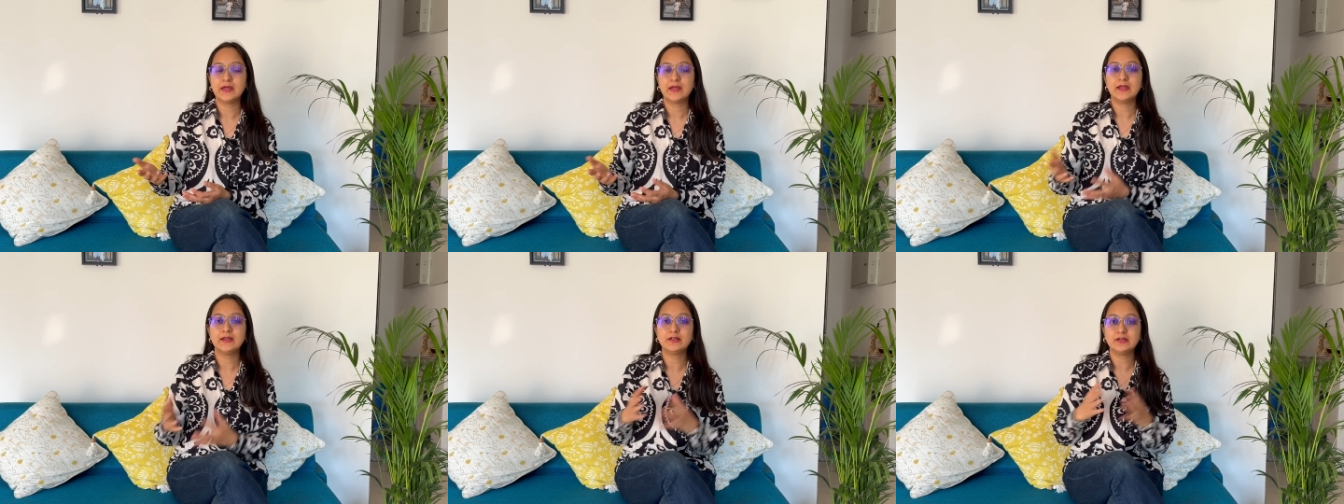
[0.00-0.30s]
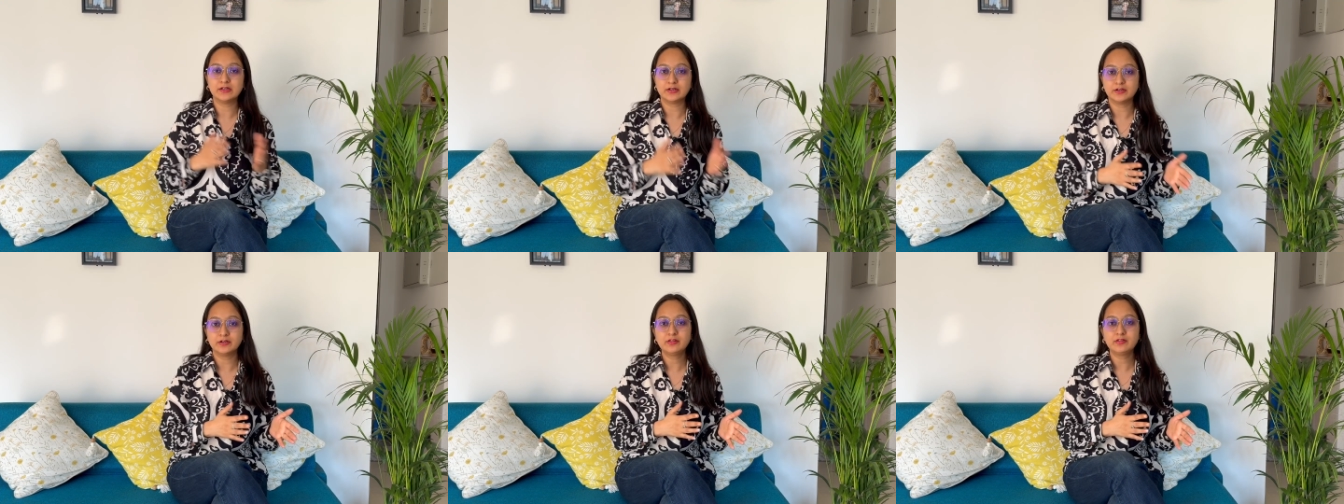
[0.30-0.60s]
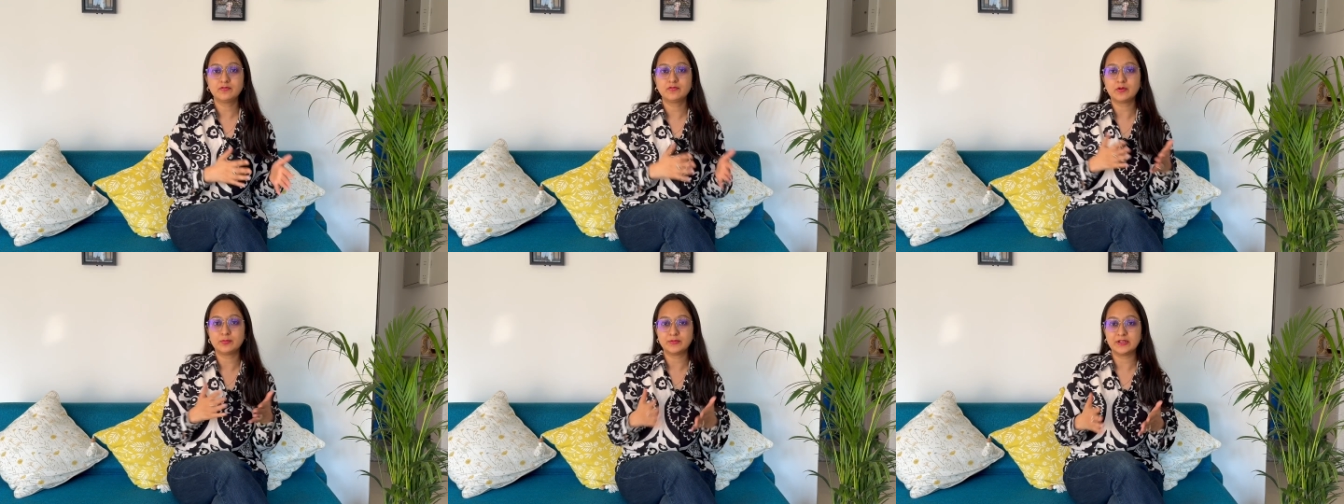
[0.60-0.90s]
It learns
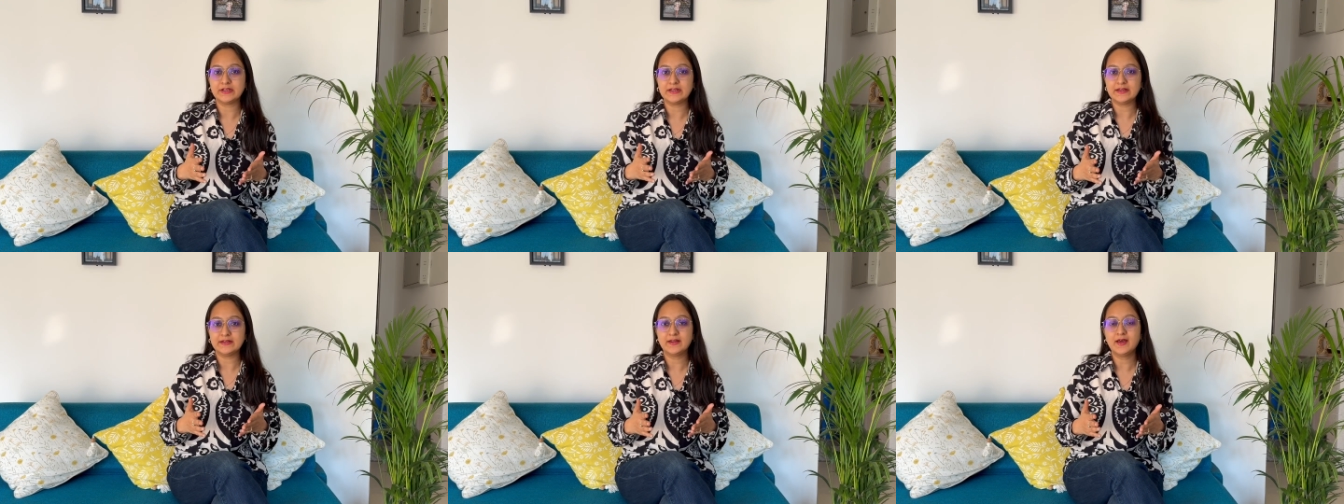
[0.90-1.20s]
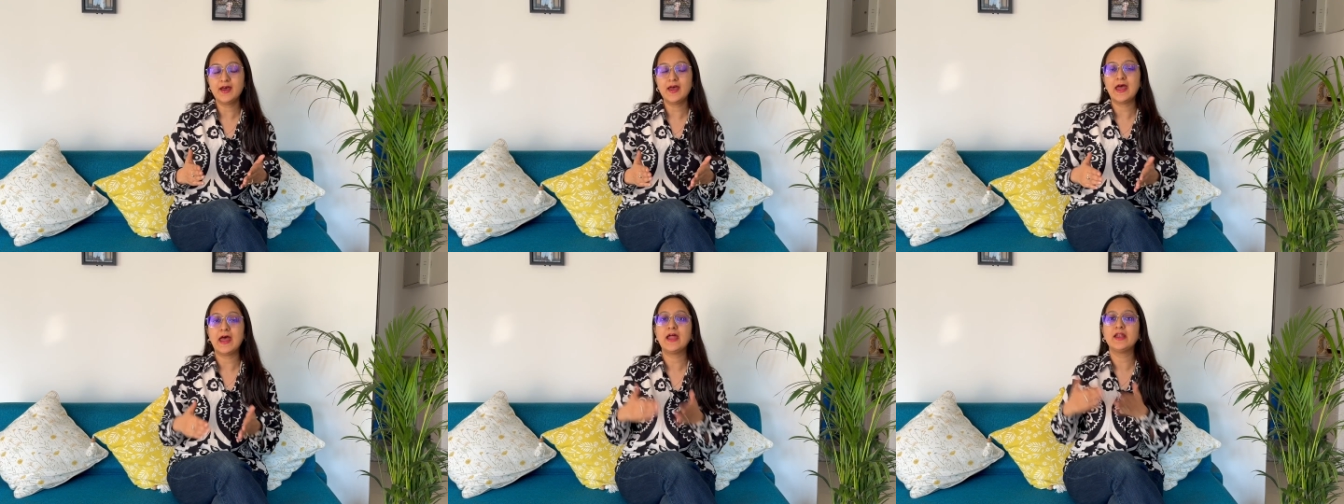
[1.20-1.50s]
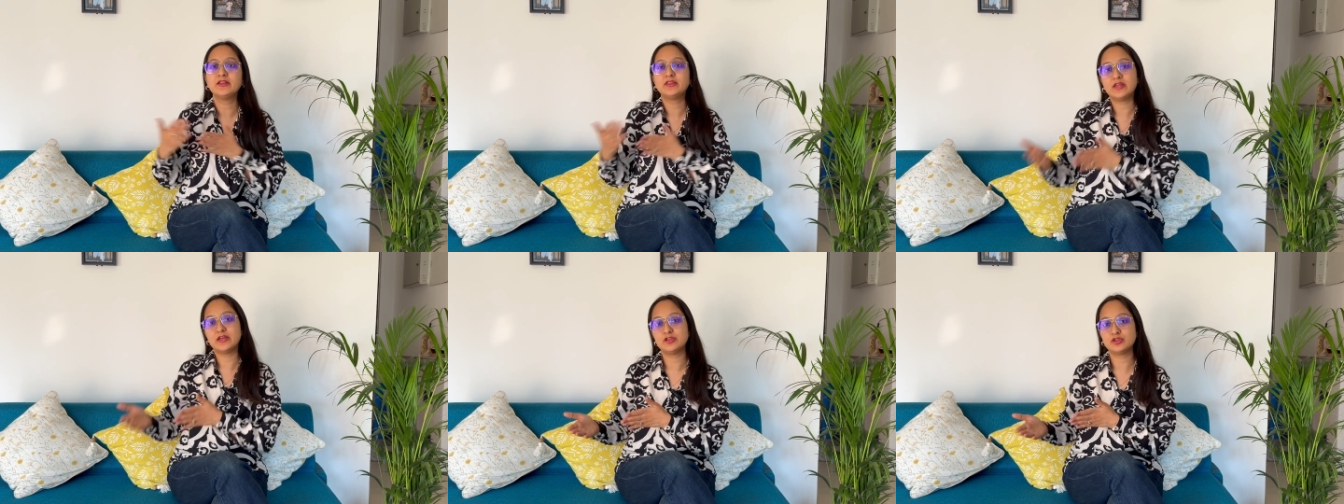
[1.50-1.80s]
from the data
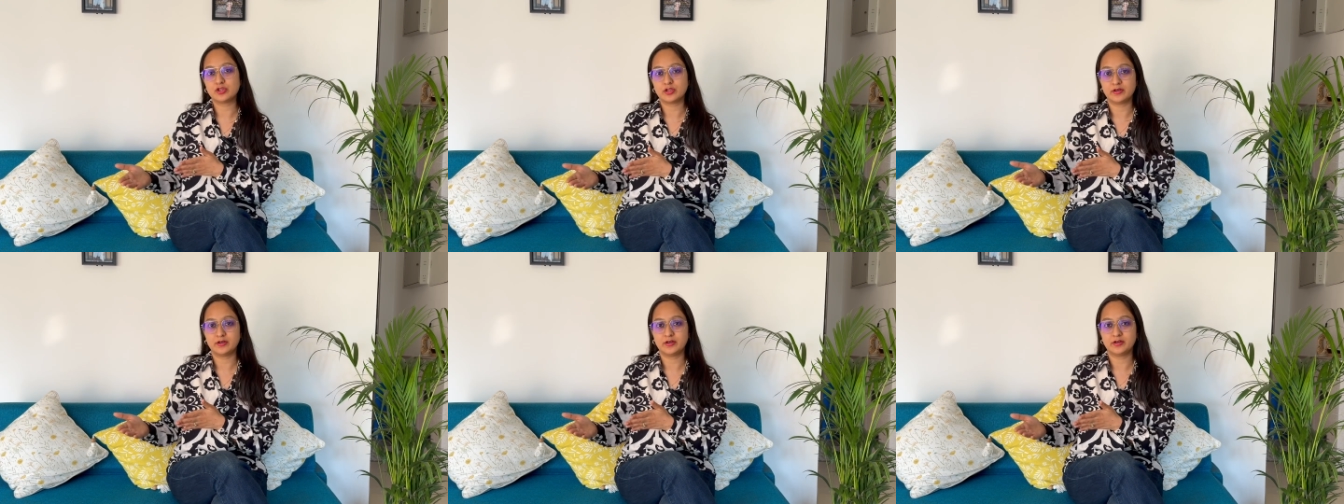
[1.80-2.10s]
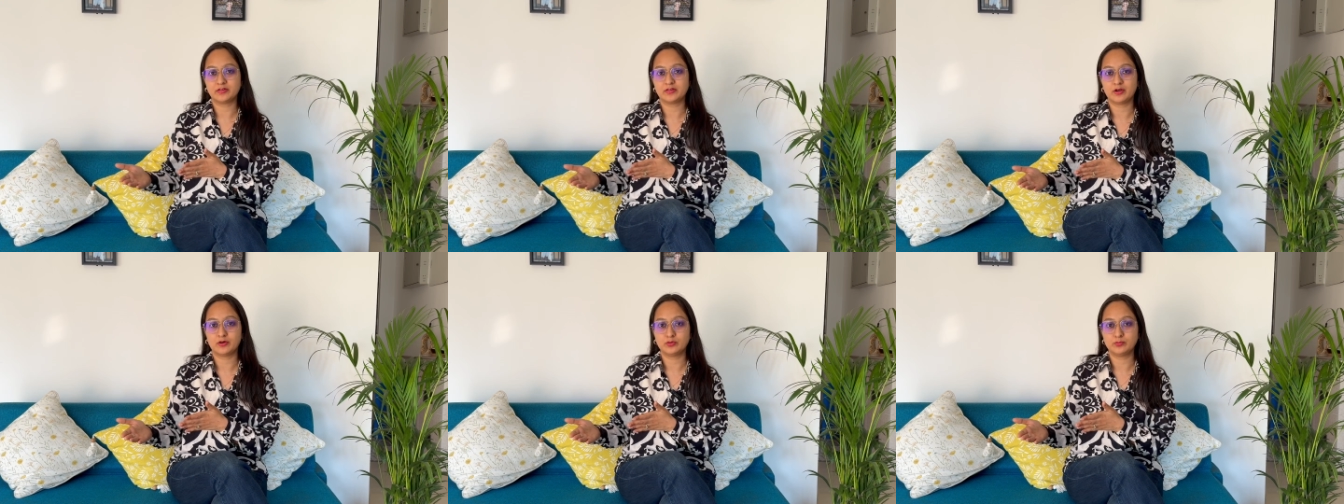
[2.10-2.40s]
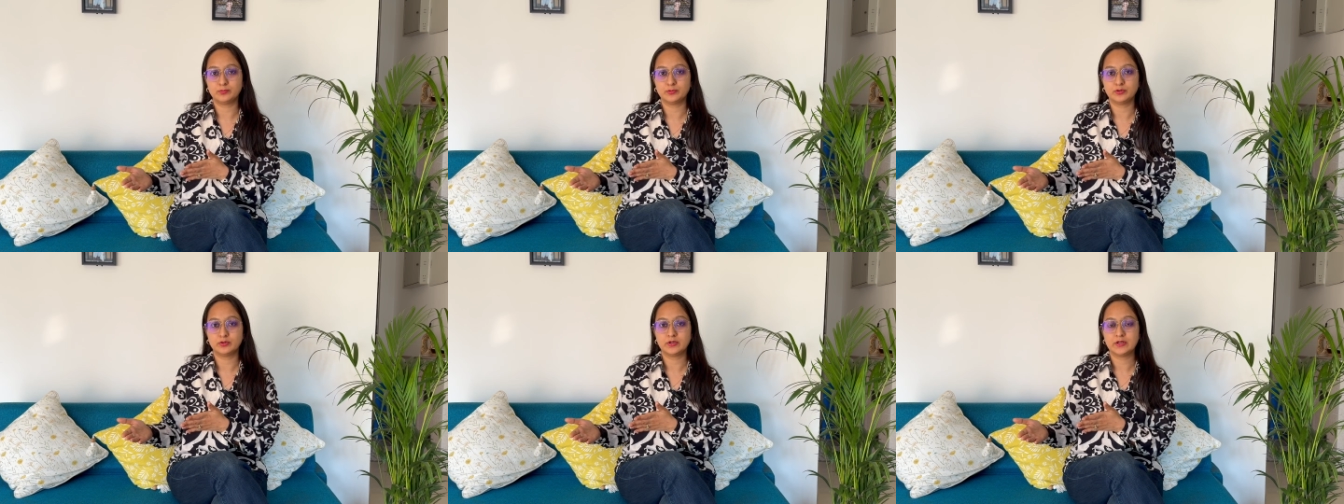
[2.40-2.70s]
and then generates
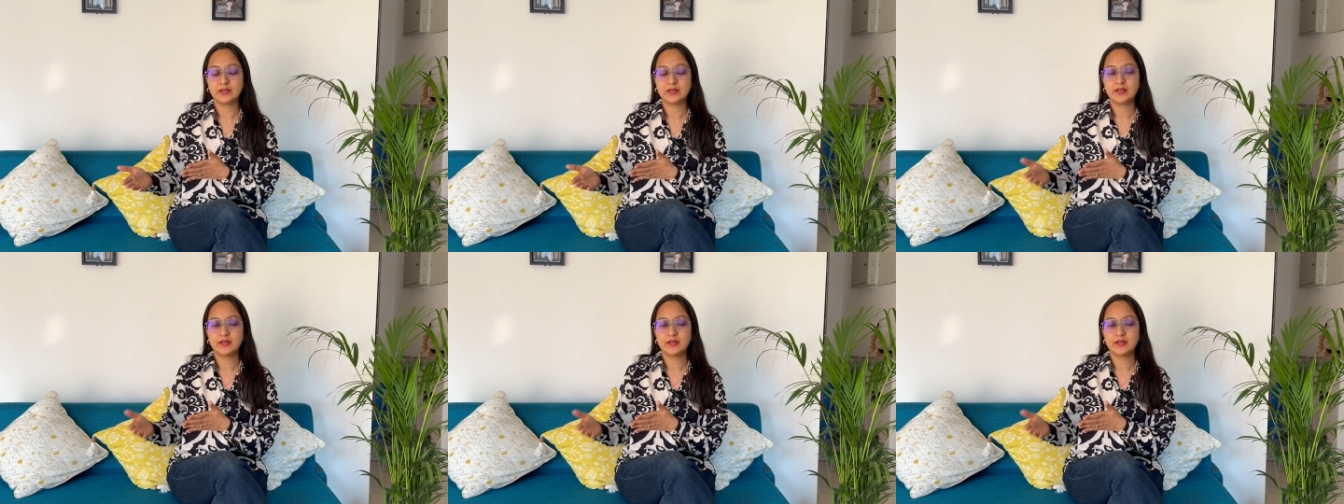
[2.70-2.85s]
output.